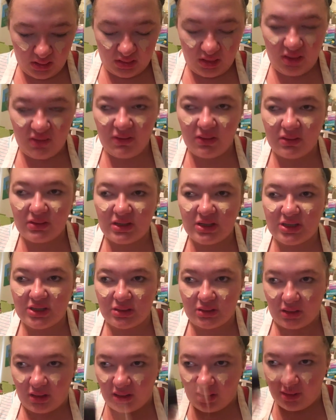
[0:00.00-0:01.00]
This
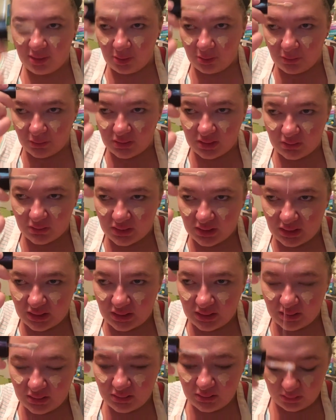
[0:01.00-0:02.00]
foundation is super
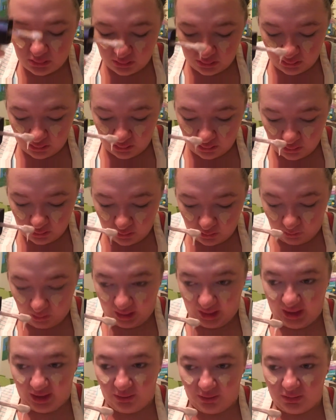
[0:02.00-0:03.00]
liquidy.
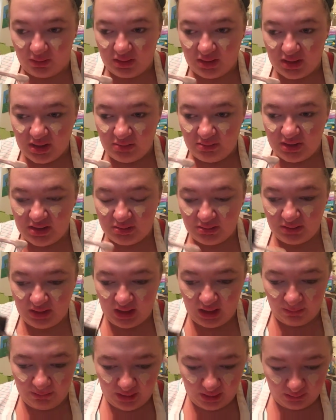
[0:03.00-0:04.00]
Wow. Makes me
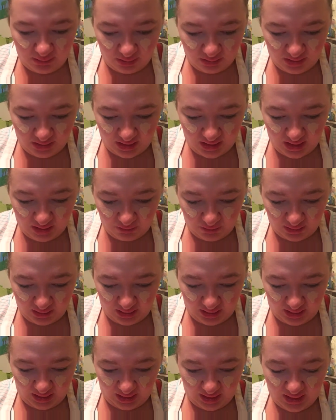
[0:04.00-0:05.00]
happy I wore my apron
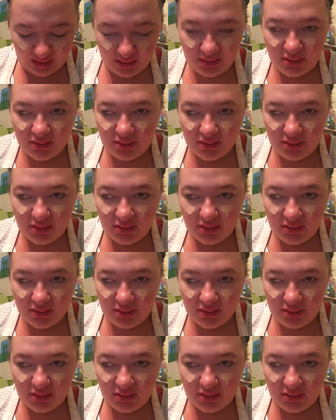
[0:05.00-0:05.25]
today.